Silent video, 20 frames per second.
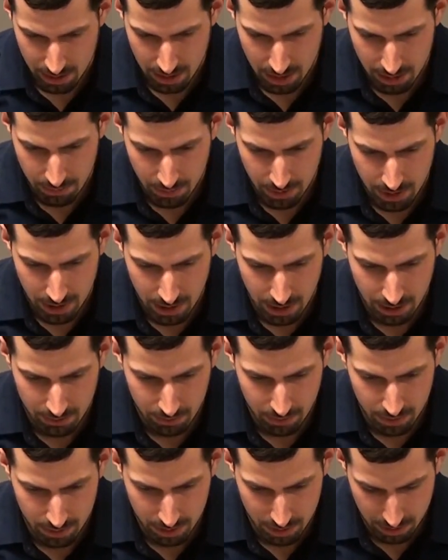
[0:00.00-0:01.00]
I'm going to have
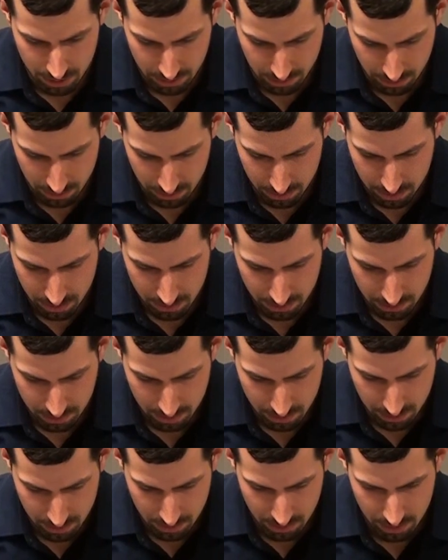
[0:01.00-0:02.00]
one called
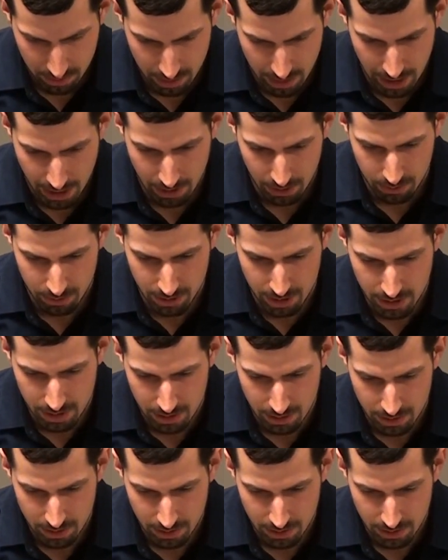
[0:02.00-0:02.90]
gallery.